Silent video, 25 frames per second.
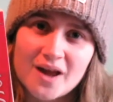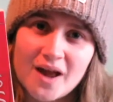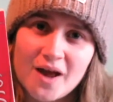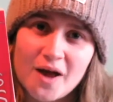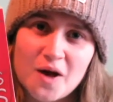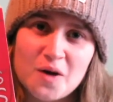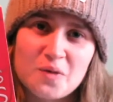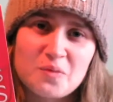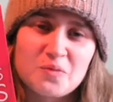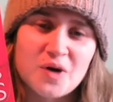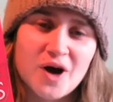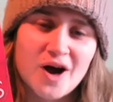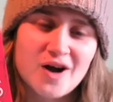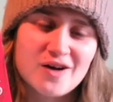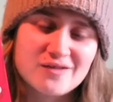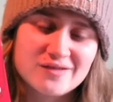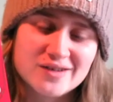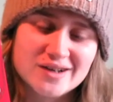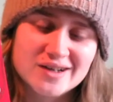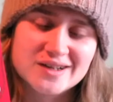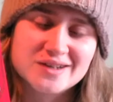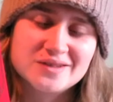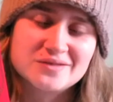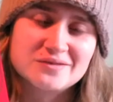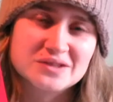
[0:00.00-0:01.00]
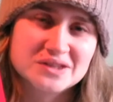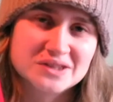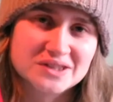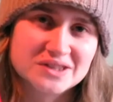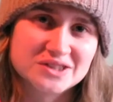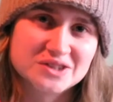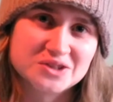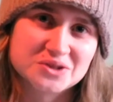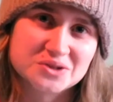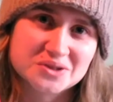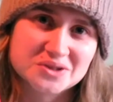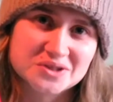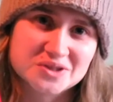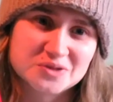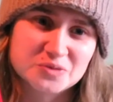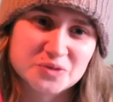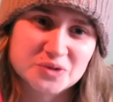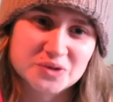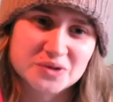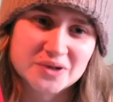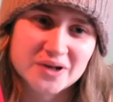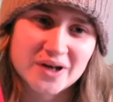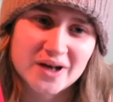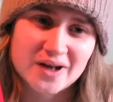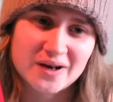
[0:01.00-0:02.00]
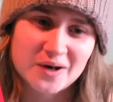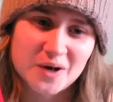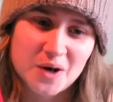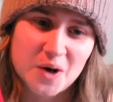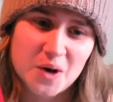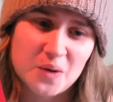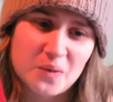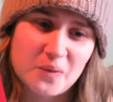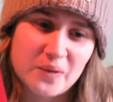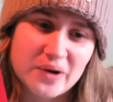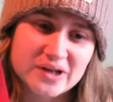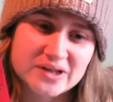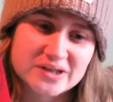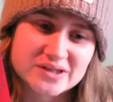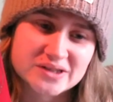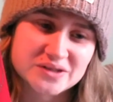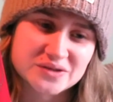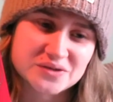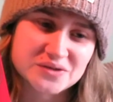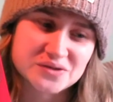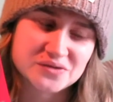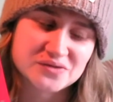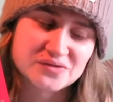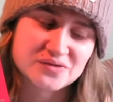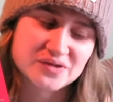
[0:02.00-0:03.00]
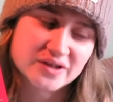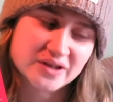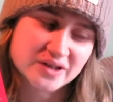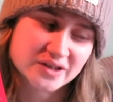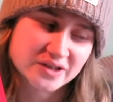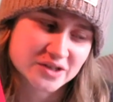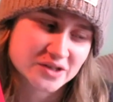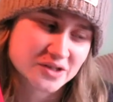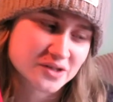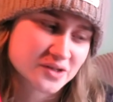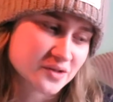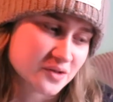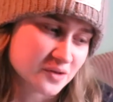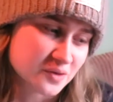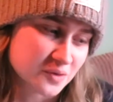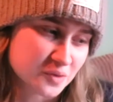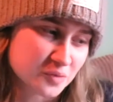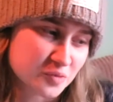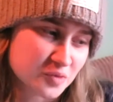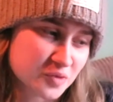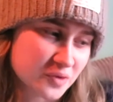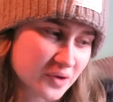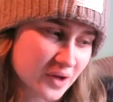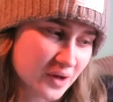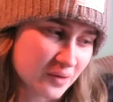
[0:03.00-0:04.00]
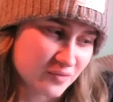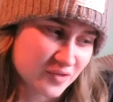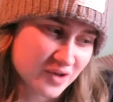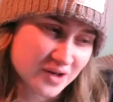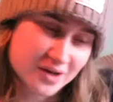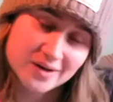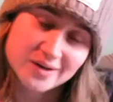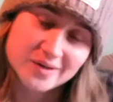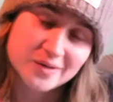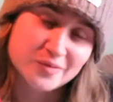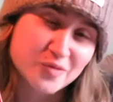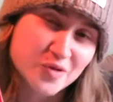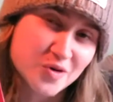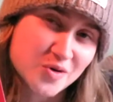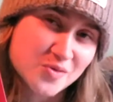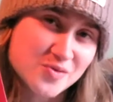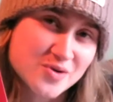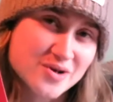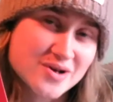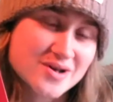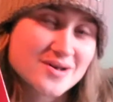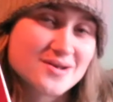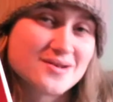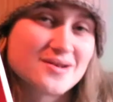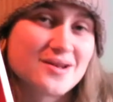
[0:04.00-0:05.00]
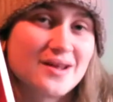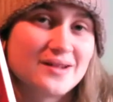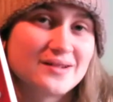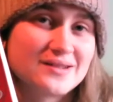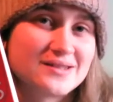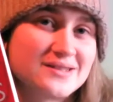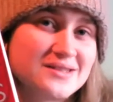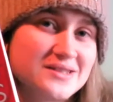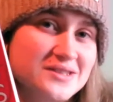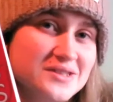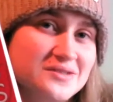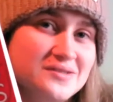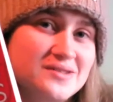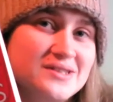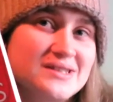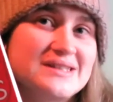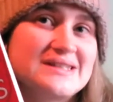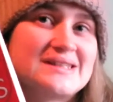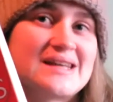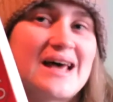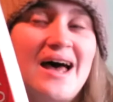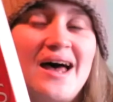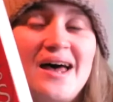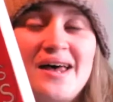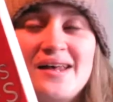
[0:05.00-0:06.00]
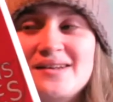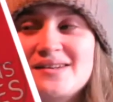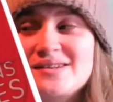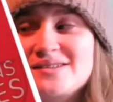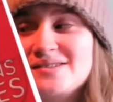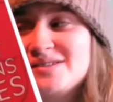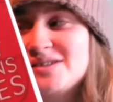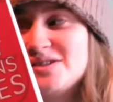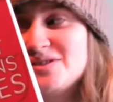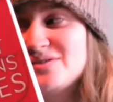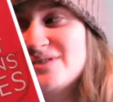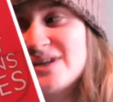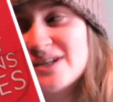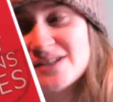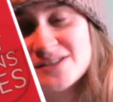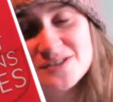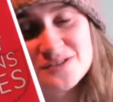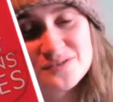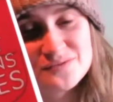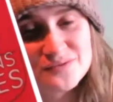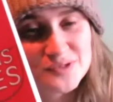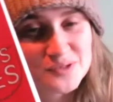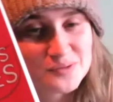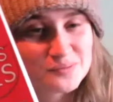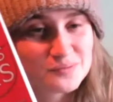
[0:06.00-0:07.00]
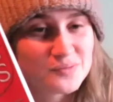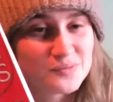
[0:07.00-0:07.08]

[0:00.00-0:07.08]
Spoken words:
But I really, really enjoyed this book, and I can't wait to finish the other book that I'm reading at the moment in the series and the rest of them.